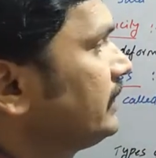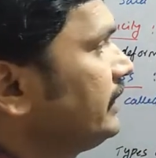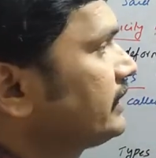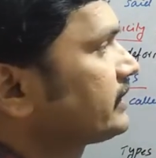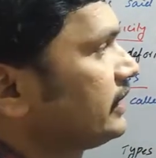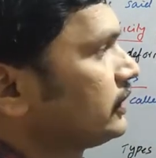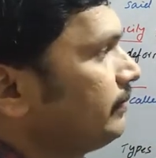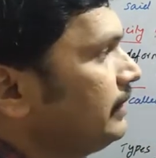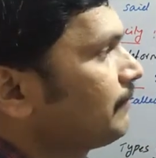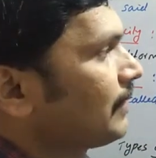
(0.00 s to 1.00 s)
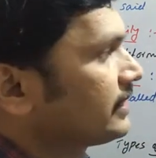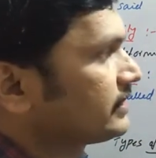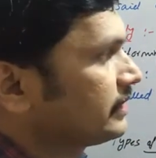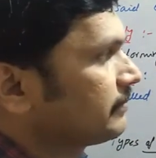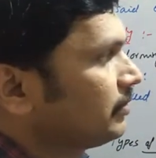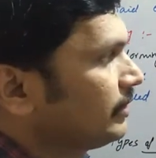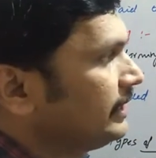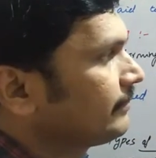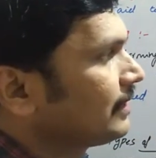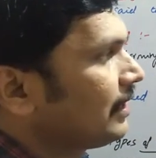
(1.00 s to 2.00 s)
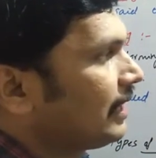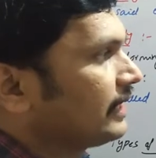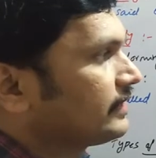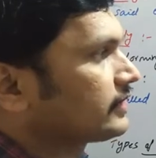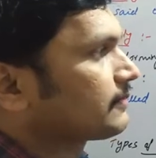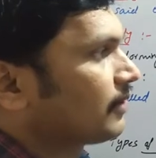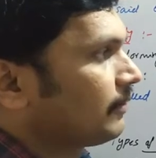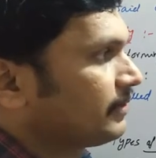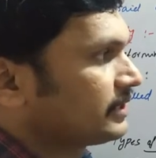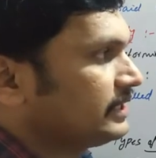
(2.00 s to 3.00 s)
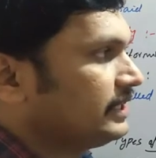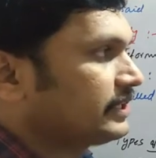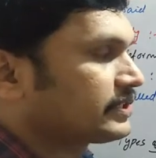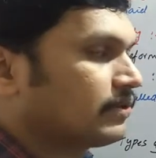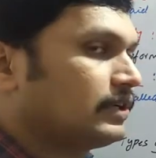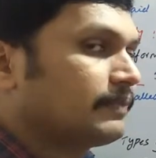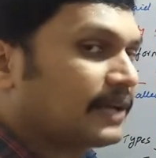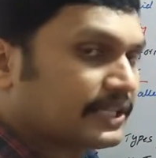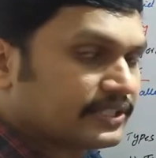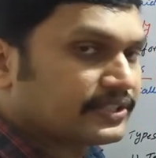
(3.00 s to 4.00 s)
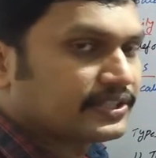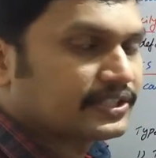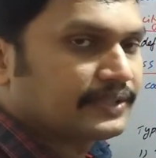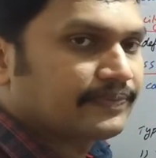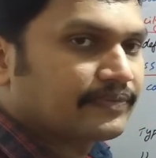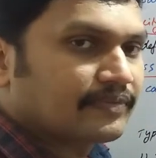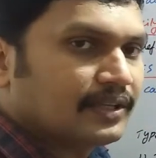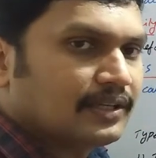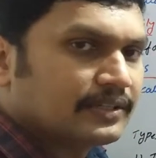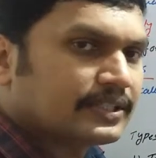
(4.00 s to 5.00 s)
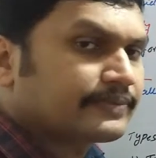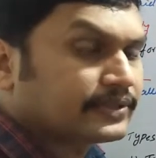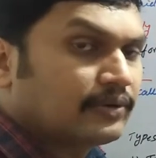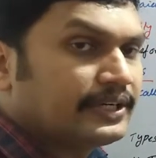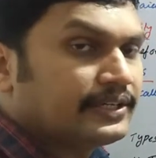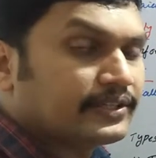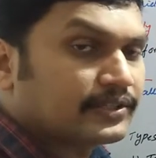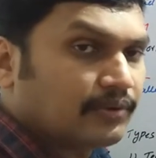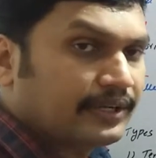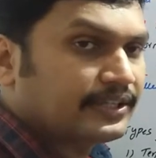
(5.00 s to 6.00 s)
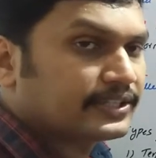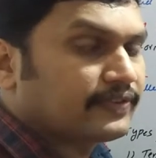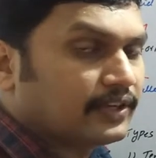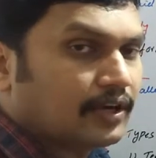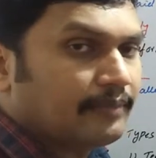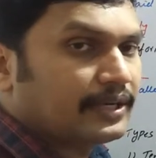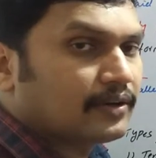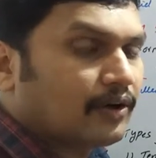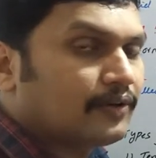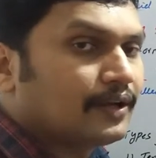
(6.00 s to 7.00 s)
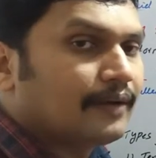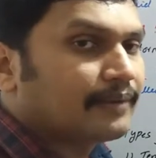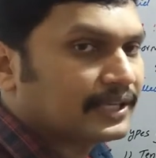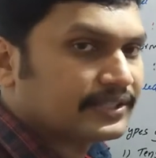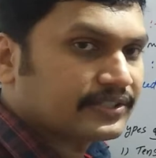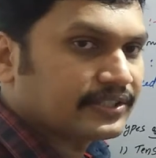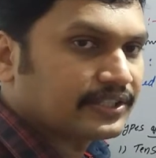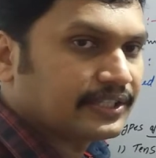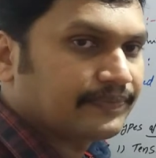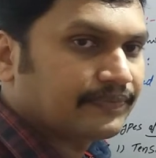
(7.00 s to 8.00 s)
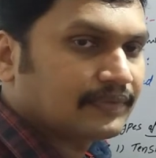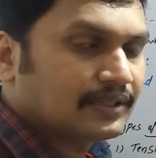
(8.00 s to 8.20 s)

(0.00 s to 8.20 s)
it is said to be plastic body, and this property is called plasticity. Some solid showing this phenomenon of plasticity.